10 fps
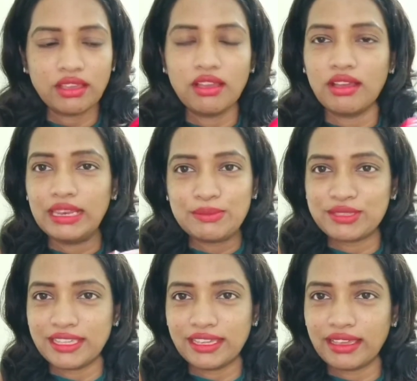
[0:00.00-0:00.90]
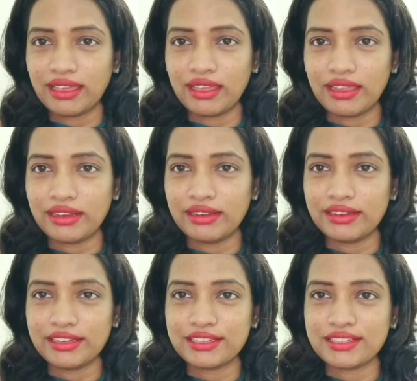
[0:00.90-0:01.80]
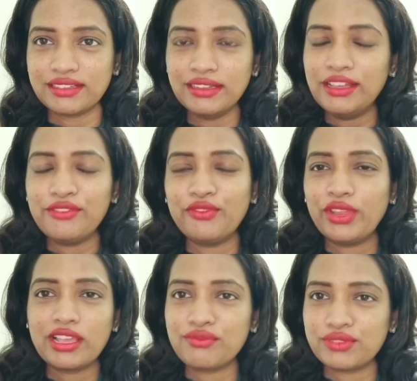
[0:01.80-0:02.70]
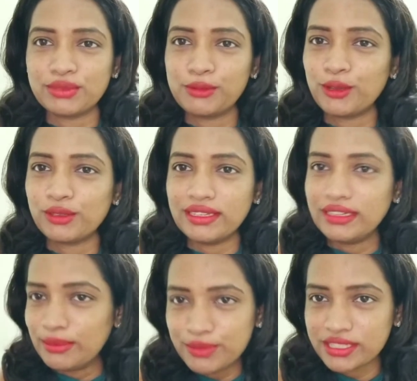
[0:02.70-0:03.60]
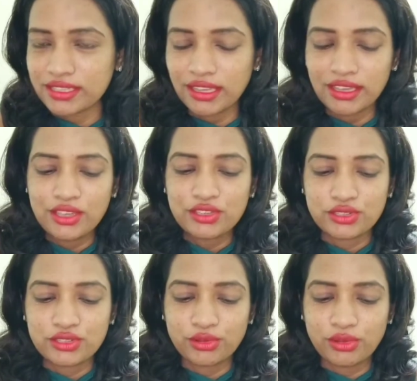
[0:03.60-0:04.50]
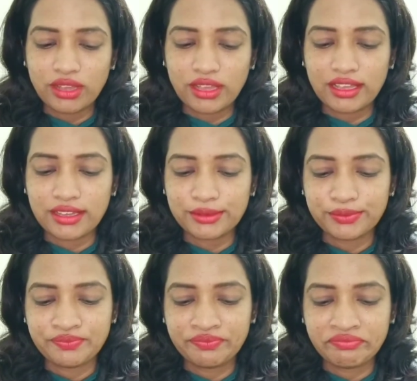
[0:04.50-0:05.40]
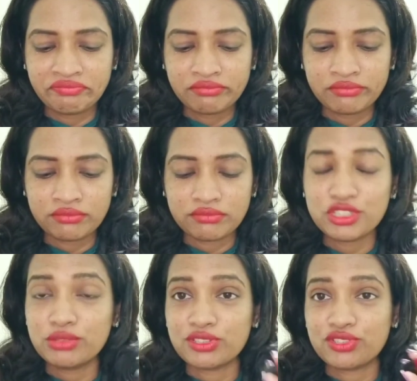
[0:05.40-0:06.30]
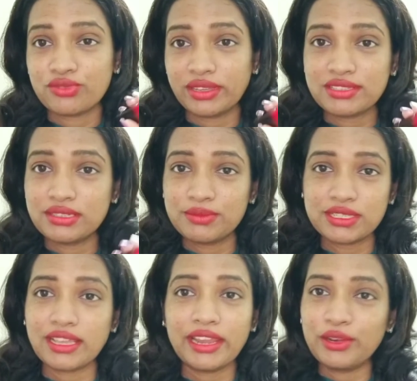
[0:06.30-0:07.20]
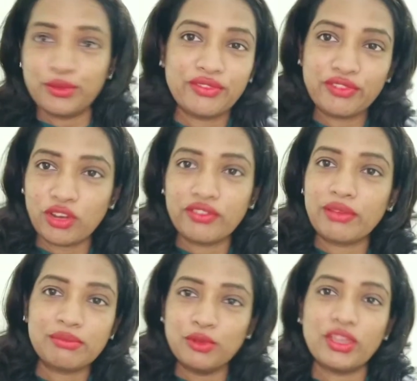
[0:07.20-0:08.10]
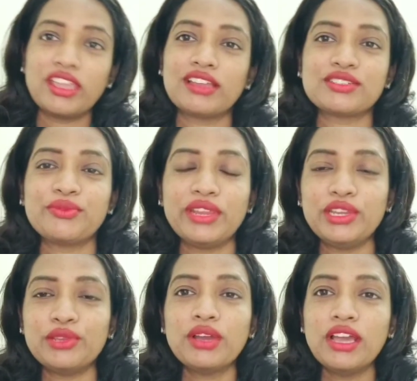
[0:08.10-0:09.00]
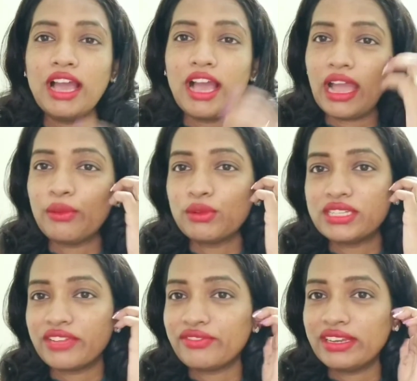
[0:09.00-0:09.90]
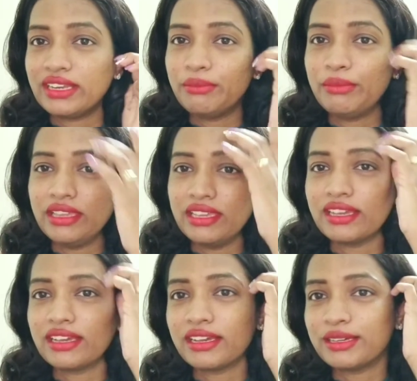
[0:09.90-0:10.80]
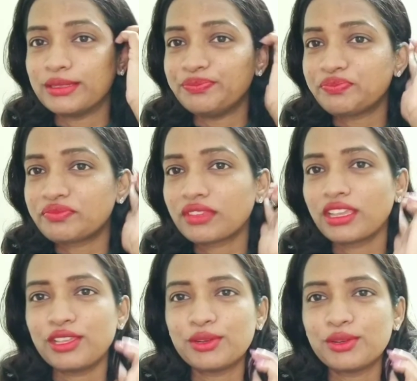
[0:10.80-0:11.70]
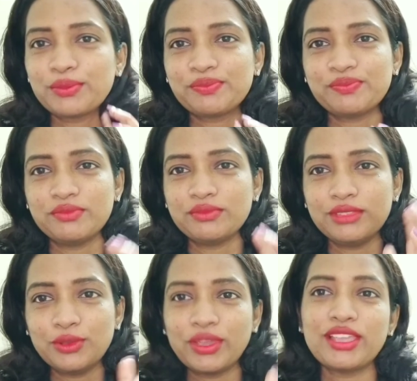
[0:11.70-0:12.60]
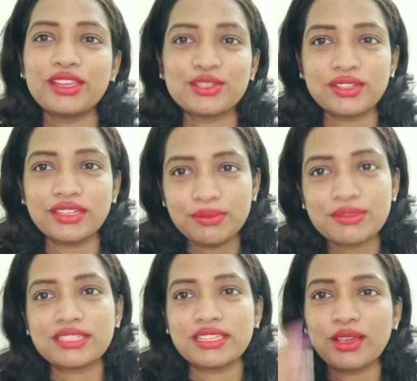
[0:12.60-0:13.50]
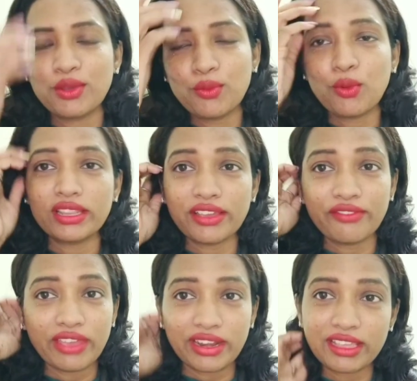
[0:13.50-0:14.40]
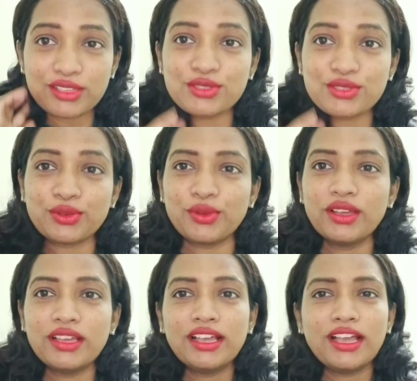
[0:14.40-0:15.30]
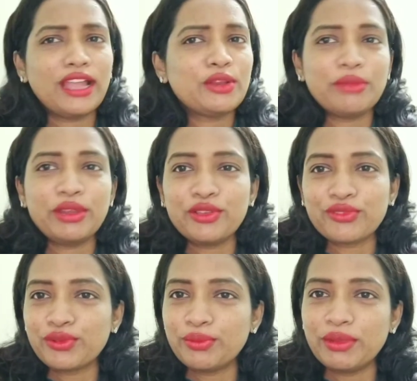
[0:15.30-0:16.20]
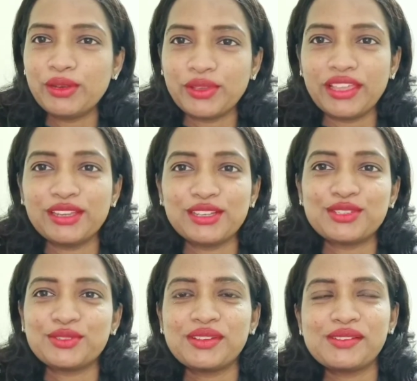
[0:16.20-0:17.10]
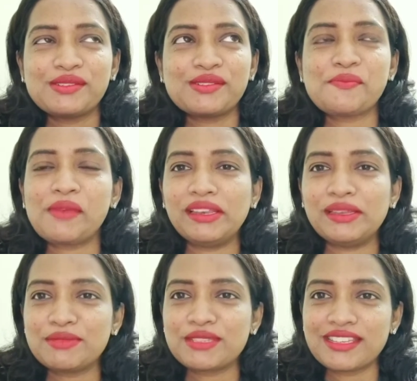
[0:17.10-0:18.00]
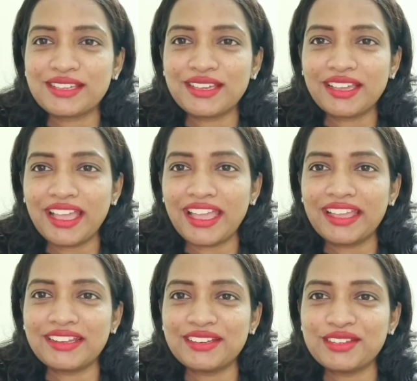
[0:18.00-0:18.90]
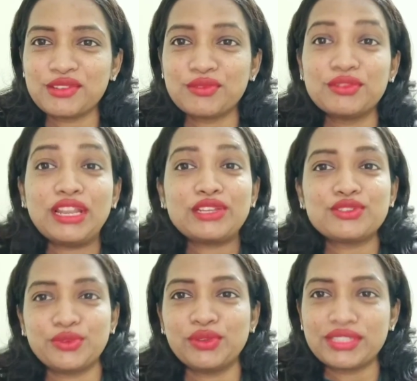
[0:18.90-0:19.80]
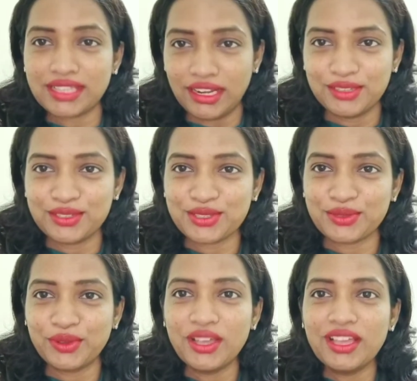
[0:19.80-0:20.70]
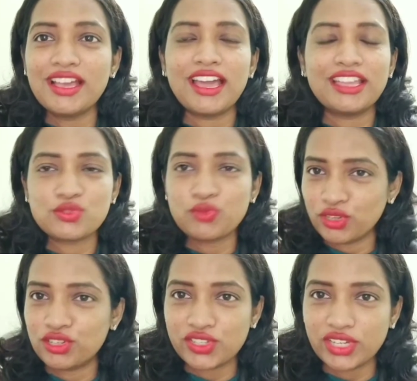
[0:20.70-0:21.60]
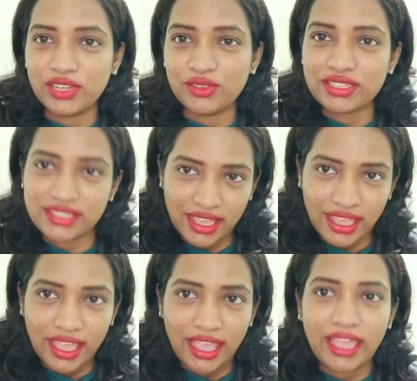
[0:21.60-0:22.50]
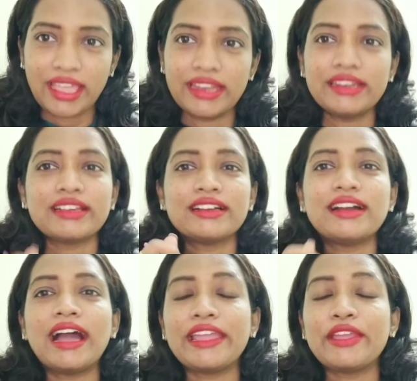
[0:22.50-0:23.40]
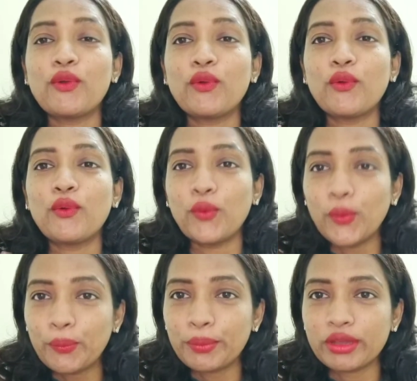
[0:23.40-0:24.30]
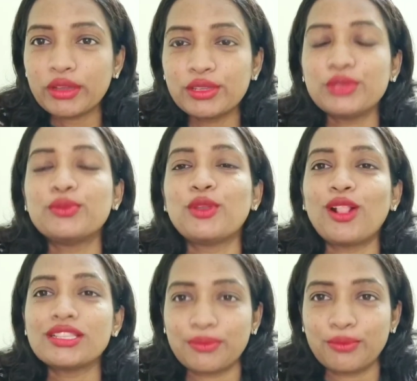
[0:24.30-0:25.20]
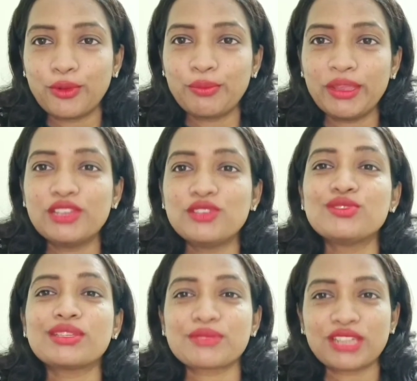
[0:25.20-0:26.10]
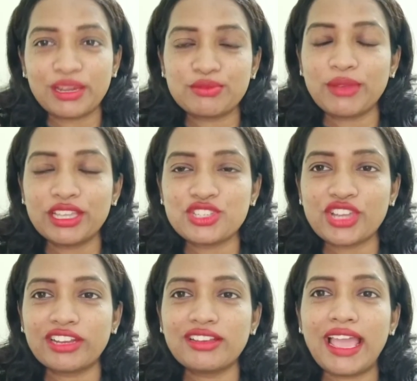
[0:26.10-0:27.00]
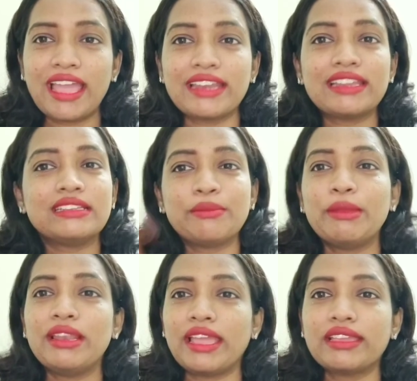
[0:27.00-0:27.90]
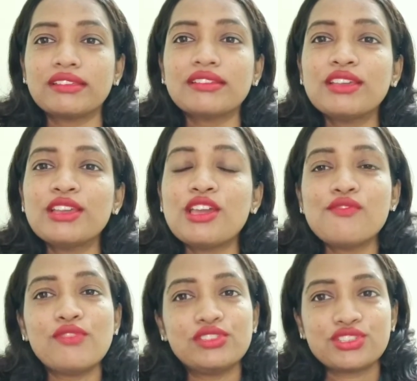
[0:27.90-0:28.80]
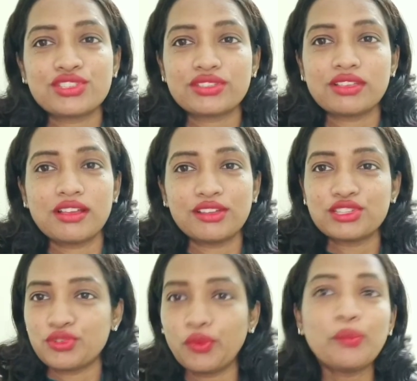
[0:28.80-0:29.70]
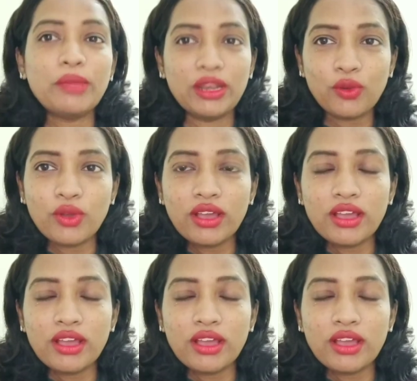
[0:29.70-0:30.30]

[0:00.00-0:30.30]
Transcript: uh, lipstick and uh, very comfortable on the lips so um, you must try this lipstick. I know if if I'm looking at a video, I would definitely be um, you know looking into the lipstick what they are wearing. So I know many of you would be looking into my lipstick and would like to know its color. So I just wanted to tell you this, and uh, I hope you will all support me. Do subscribe to my channel and hit the bell icon, which is uh, shown below